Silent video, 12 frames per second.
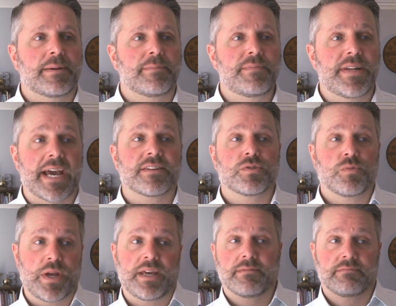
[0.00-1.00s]
next
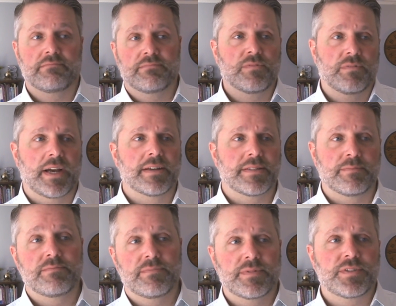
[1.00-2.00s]
week, as I'm
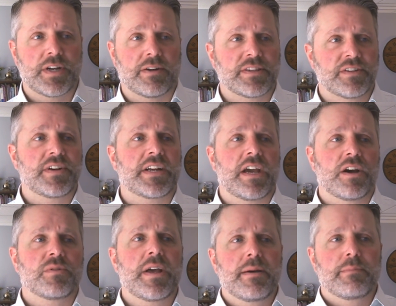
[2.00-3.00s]
sharing this video,
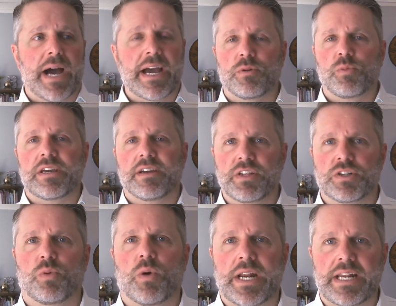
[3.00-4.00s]
by the week of the
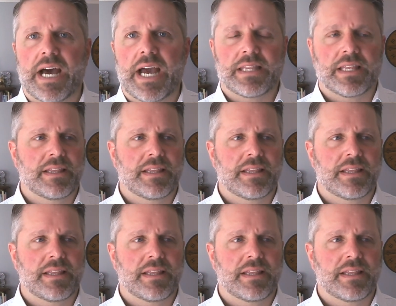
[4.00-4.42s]
29th.